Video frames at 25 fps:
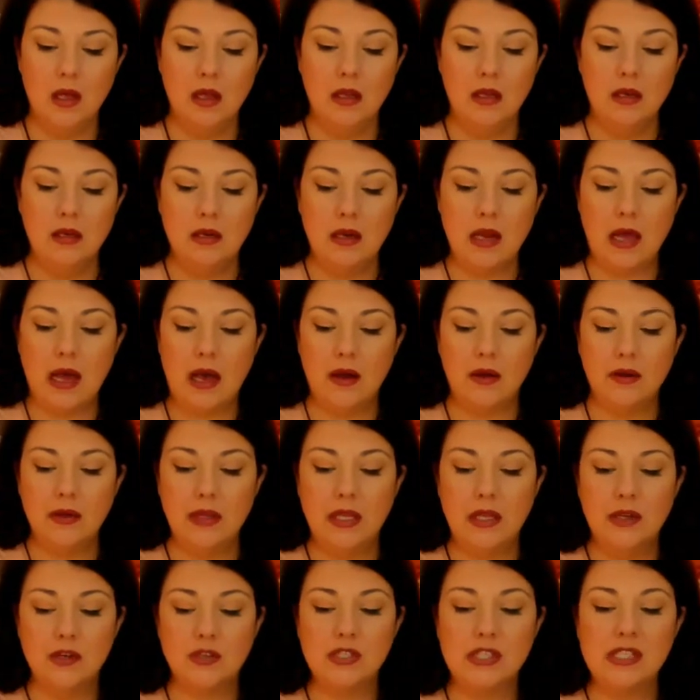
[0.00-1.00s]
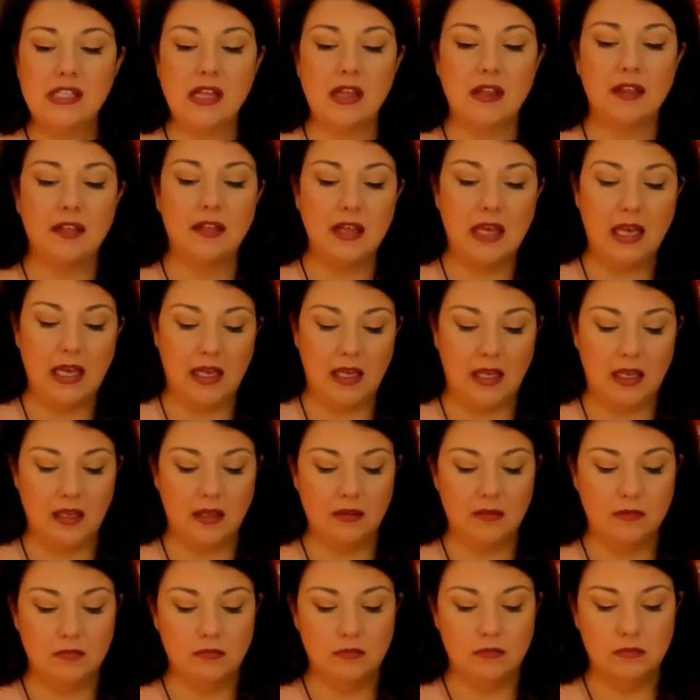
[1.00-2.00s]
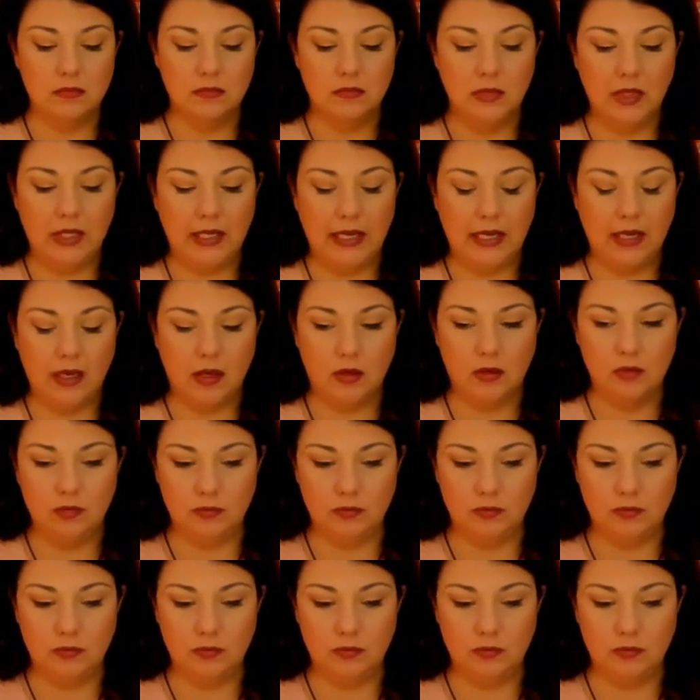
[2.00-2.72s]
Now, here's the thing, Leo.